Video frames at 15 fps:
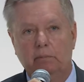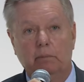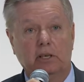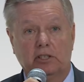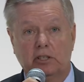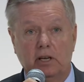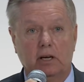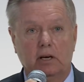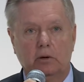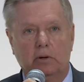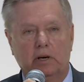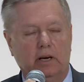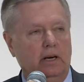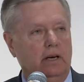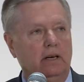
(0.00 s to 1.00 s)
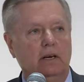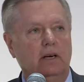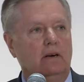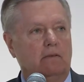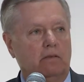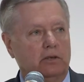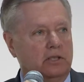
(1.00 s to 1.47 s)
but it's not okay
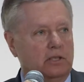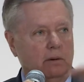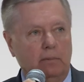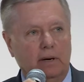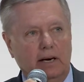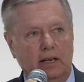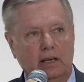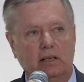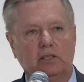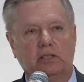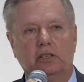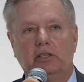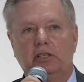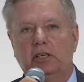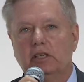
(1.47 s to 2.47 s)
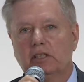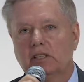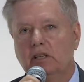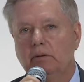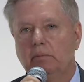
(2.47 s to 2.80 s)
for somebody to suggest that